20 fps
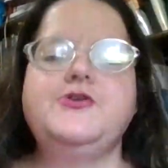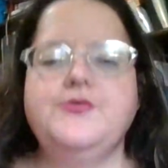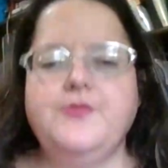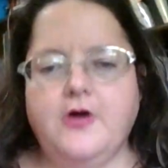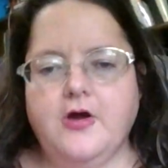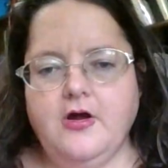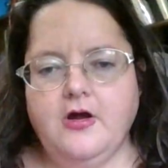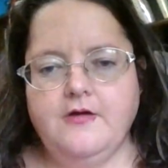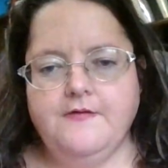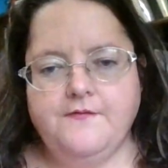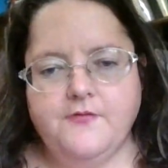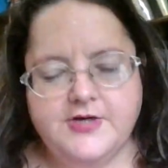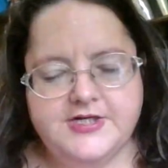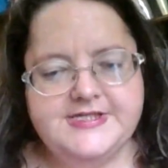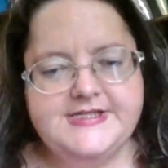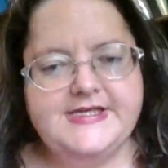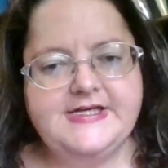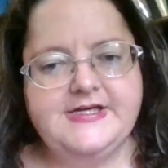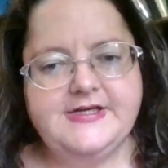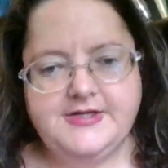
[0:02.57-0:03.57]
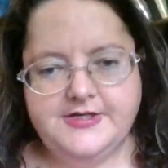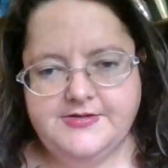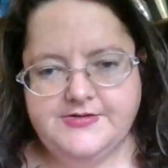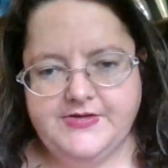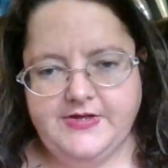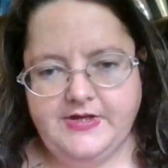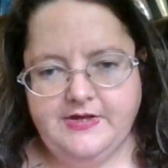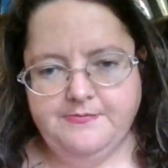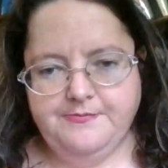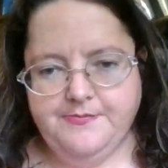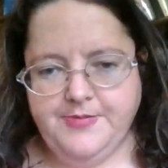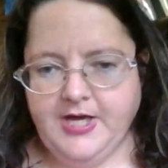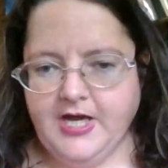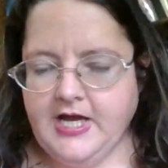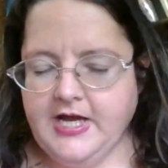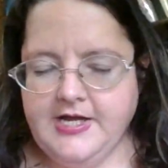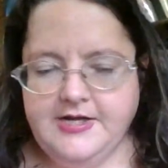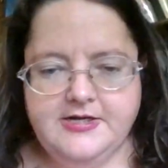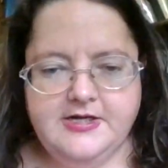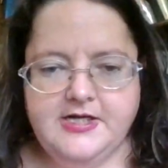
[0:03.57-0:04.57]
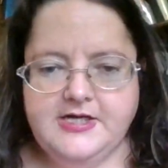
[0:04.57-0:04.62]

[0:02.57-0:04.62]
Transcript: to our voices and behind